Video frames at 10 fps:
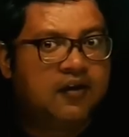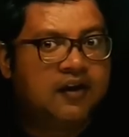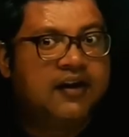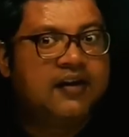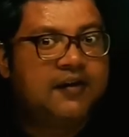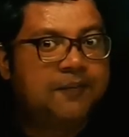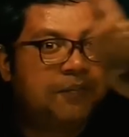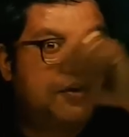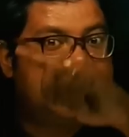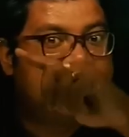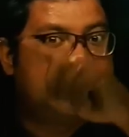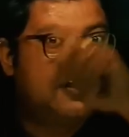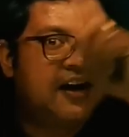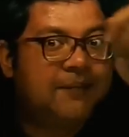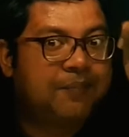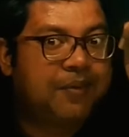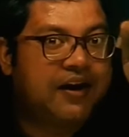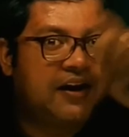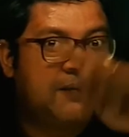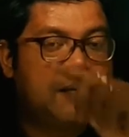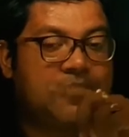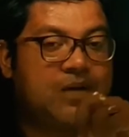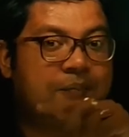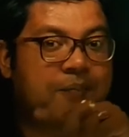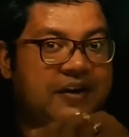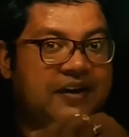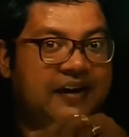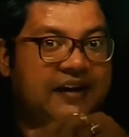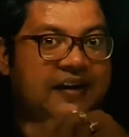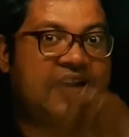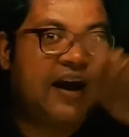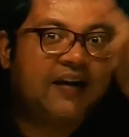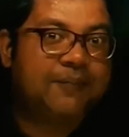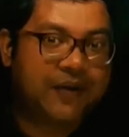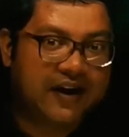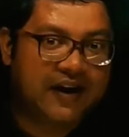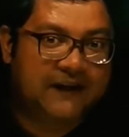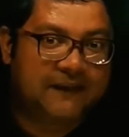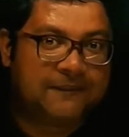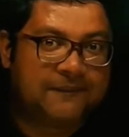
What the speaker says: In predator and prey, remember predator and prey,